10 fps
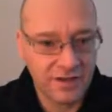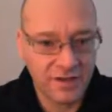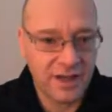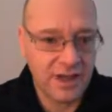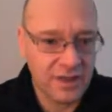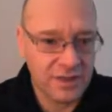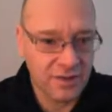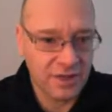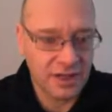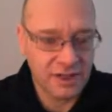got to get it to all
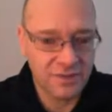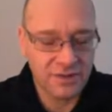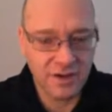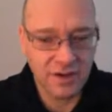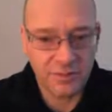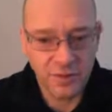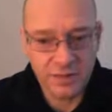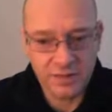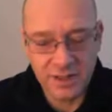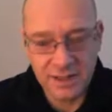the customers around the
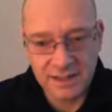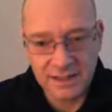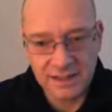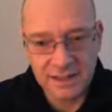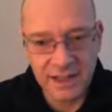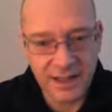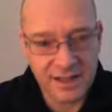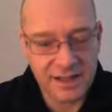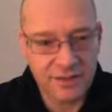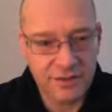world.
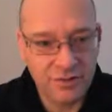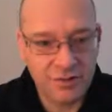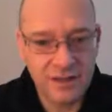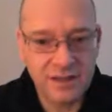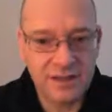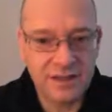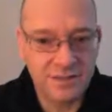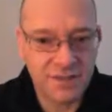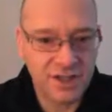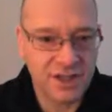And Ukraine's
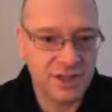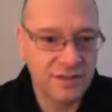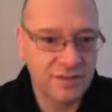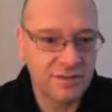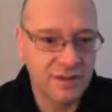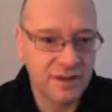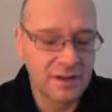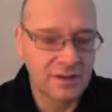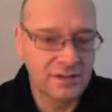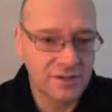position
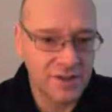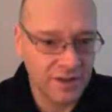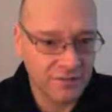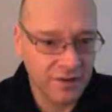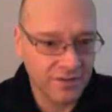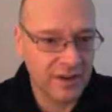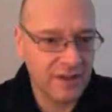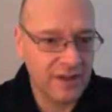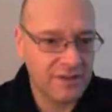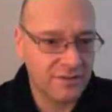
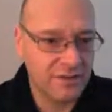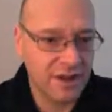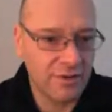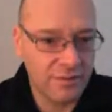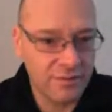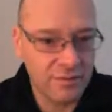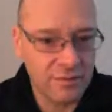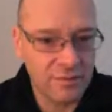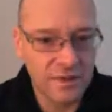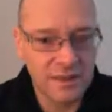geographically is very helpful.